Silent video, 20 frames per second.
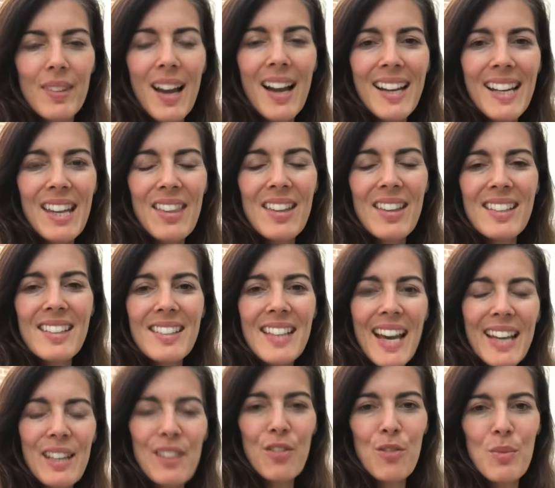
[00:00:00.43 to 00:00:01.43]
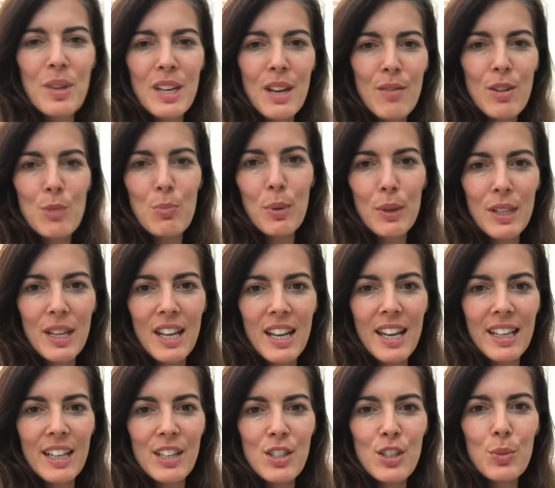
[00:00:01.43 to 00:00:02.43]
Hiya, this is Hannah from The Nourished Body,
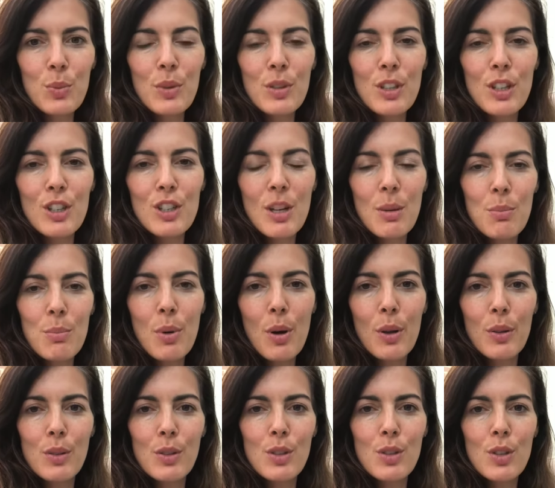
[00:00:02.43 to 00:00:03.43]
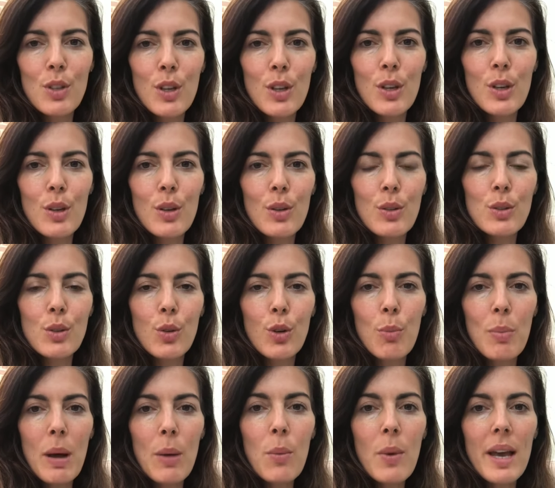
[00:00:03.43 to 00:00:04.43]
and I just wanted to jump on to talk
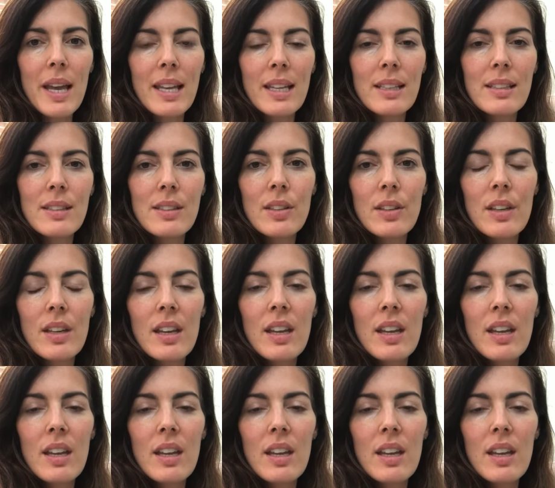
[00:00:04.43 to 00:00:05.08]
about weight.